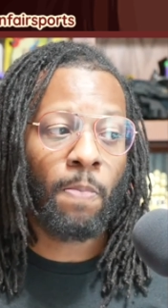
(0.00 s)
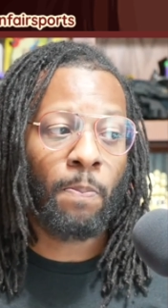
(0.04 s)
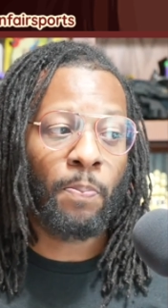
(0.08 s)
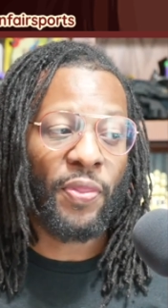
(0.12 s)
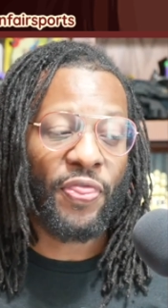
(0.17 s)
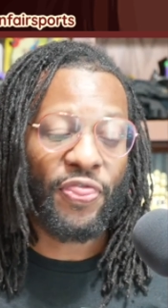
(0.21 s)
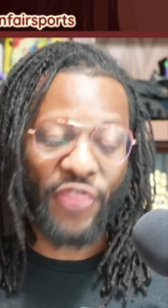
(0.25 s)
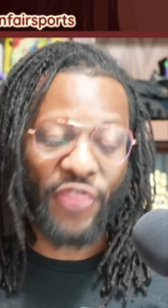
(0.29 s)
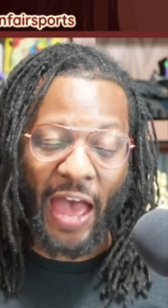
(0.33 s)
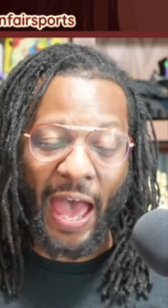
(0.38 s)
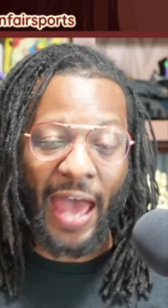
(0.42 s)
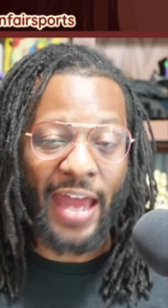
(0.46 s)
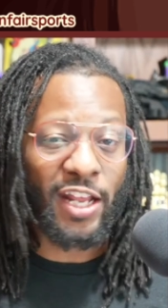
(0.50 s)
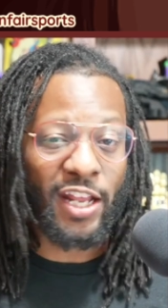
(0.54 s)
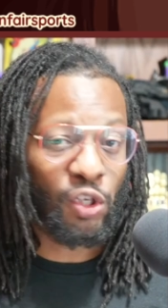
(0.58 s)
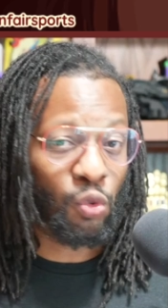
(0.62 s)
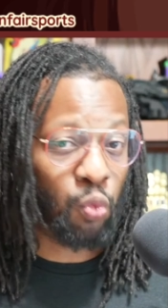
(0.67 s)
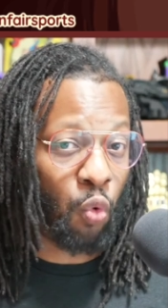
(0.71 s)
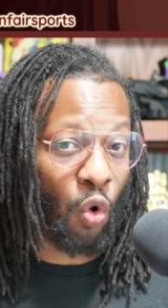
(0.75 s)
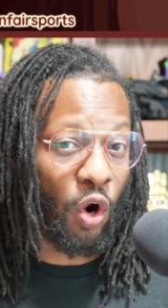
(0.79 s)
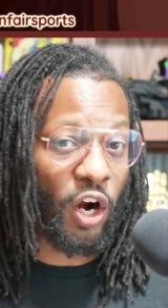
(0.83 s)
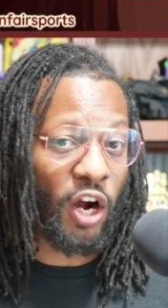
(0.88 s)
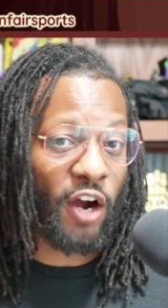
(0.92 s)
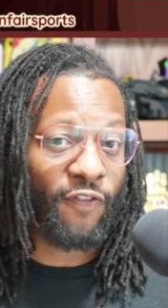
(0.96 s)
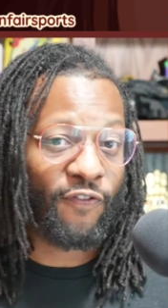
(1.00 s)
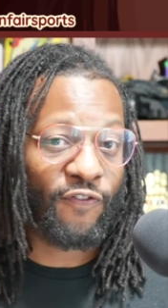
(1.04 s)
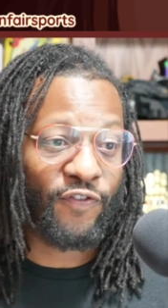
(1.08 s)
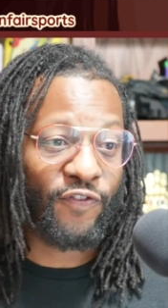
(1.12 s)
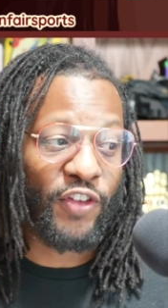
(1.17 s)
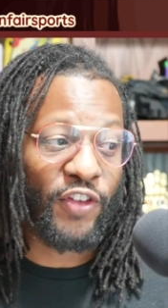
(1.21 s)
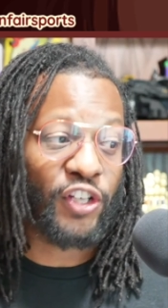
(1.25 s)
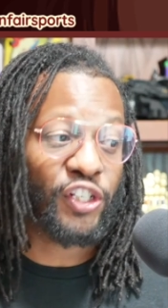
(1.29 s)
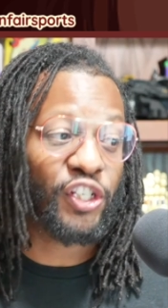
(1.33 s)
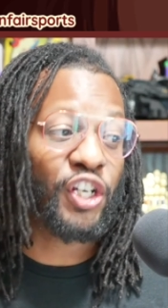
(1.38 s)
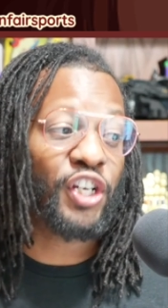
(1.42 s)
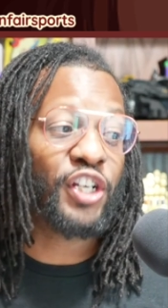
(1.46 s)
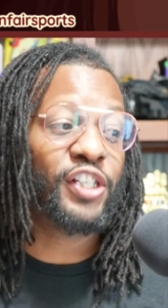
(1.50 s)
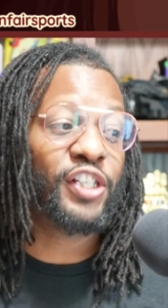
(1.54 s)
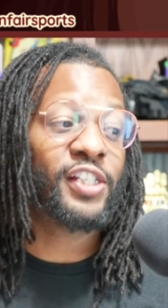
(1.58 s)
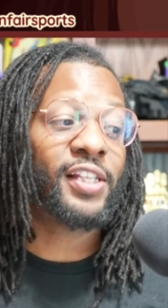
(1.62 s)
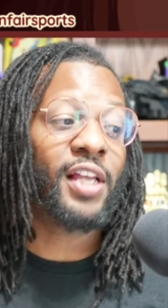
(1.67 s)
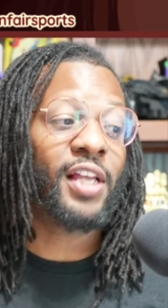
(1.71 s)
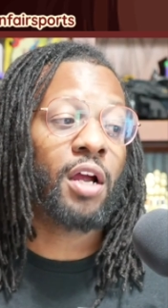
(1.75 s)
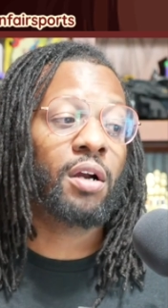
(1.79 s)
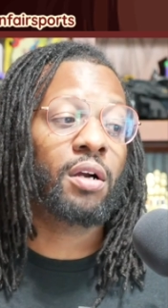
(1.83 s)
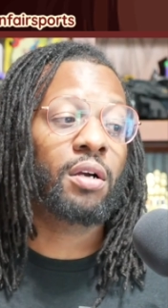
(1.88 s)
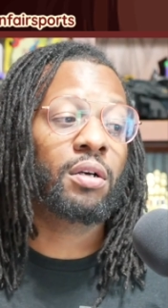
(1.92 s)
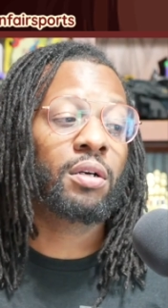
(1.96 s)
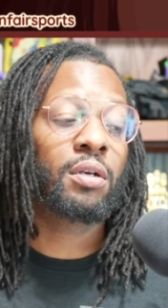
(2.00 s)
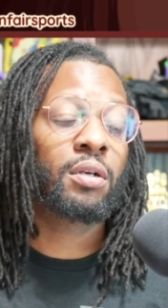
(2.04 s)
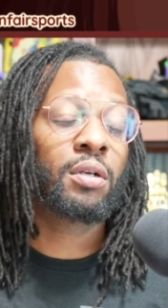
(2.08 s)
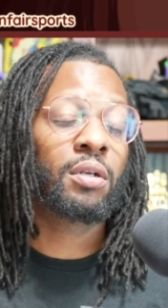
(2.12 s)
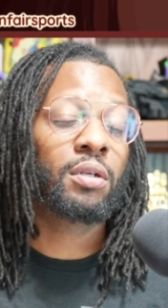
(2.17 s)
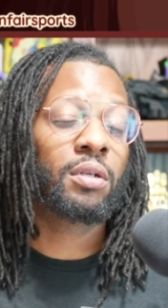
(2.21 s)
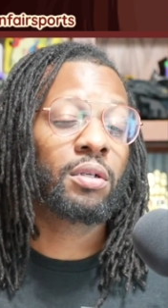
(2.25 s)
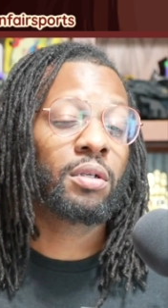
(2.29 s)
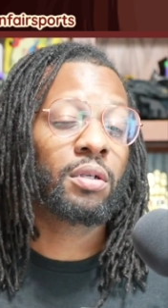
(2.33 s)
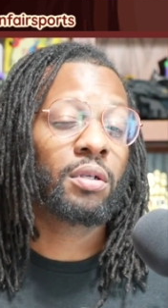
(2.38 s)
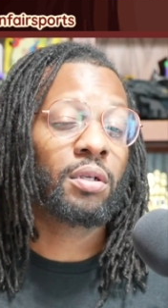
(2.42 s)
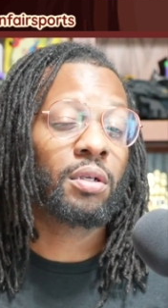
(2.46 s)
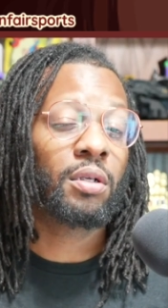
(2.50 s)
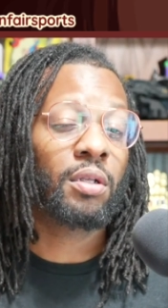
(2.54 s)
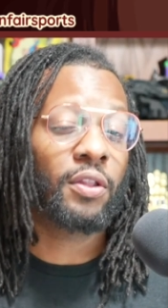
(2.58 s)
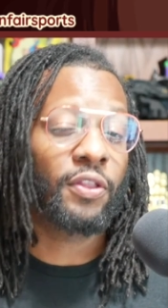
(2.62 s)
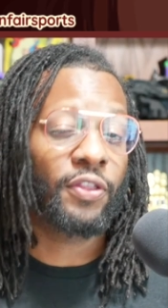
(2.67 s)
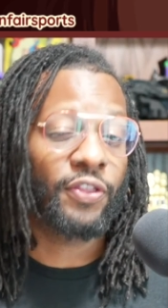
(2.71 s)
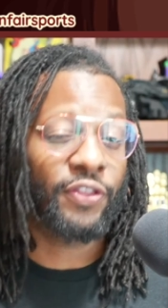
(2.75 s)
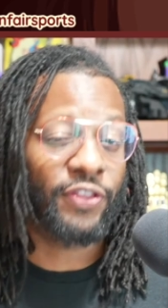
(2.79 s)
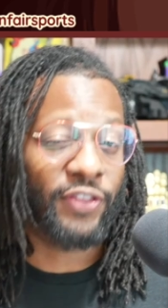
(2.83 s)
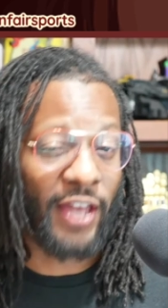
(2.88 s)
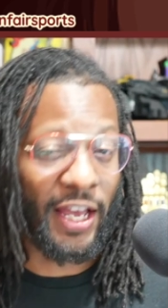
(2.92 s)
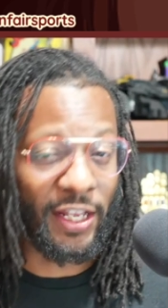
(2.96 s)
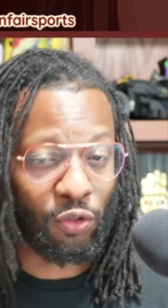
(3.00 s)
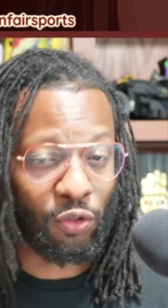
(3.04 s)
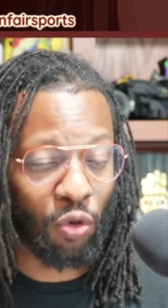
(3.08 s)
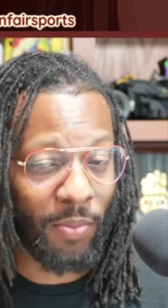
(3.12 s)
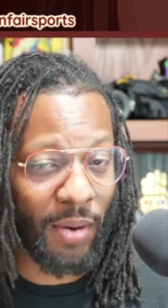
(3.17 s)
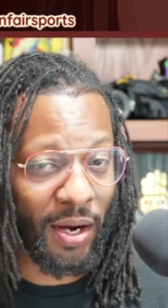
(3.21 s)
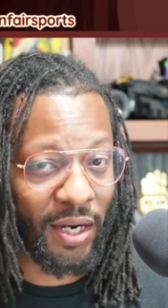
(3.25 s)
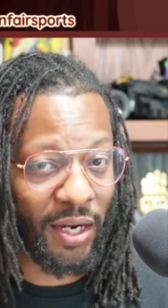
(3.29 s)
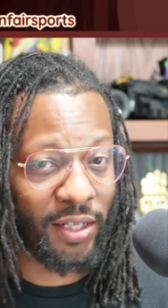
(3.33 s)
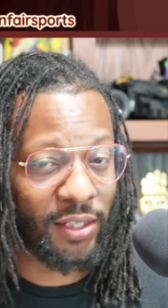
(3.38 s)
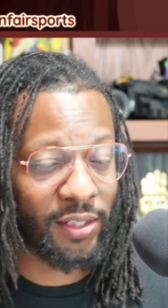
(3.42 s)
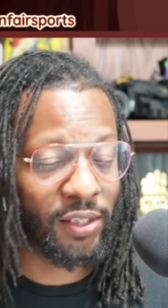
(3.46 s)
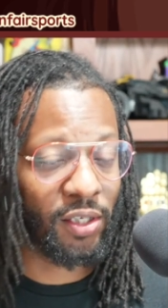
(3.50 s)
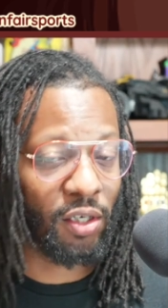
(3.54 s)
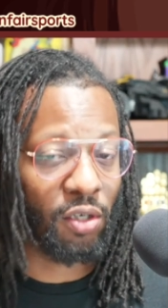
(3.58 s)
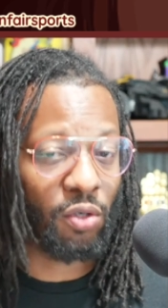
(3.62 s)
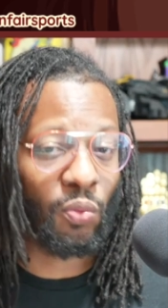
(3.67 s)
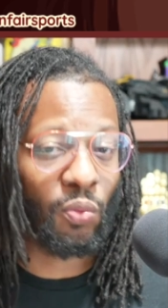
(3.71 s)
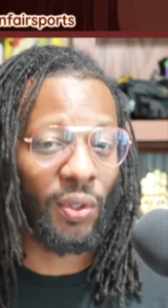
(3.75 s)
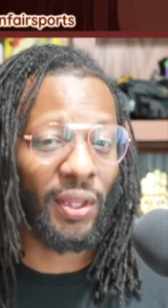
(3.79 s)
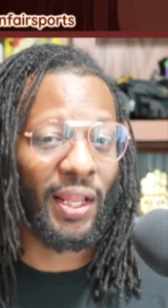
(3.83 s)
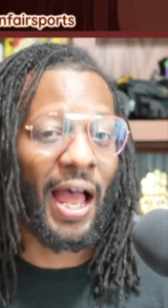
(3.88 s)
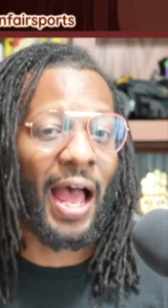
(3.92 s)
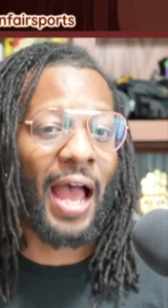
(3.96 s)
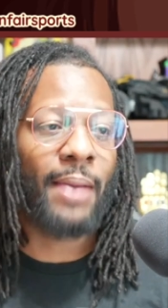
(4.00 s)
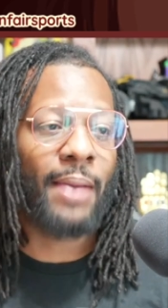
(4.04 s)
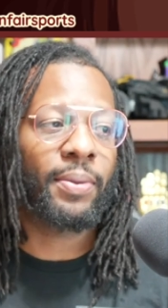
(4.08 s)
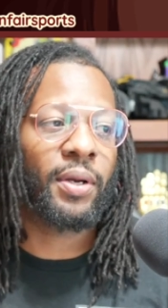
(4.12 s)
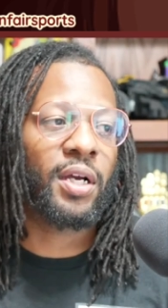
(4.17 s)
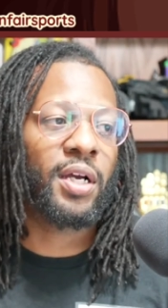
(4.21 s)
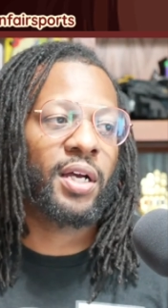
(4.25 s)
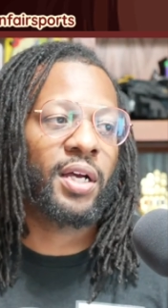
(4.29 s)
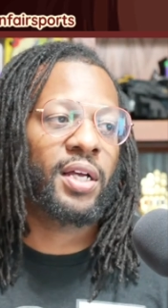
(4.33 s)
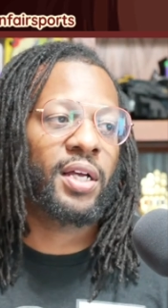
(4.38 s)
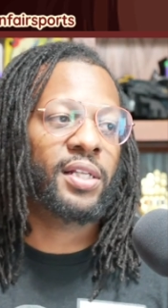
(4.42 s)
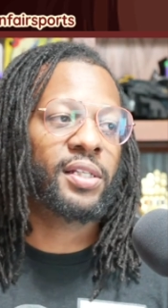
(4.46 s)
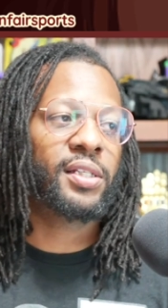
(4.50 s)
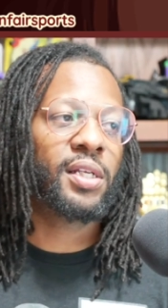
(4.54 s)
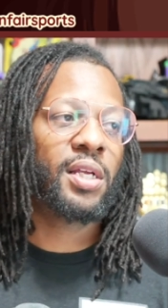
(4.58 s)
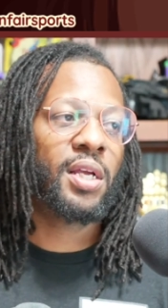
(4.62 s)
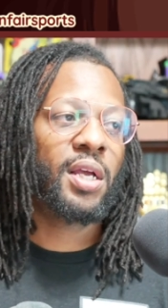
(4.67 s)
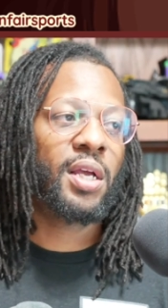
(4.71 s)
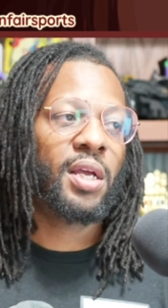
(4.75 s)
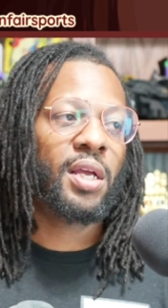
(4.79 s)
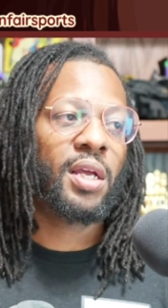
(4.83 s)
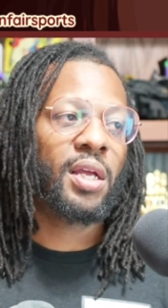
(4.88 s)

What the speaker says: But that is where, if there's a concern, that's where my concern would lie. Because